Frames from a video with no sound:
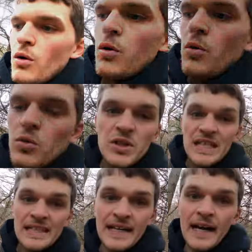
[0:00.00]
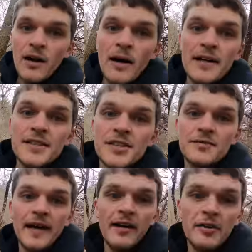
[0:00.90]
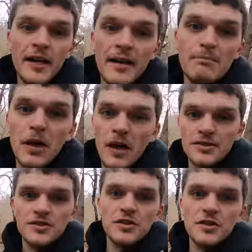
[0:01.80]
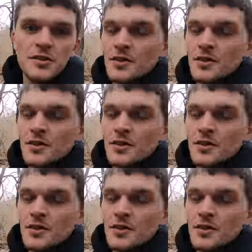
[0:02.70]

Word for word: Holy cow, I just found a monster.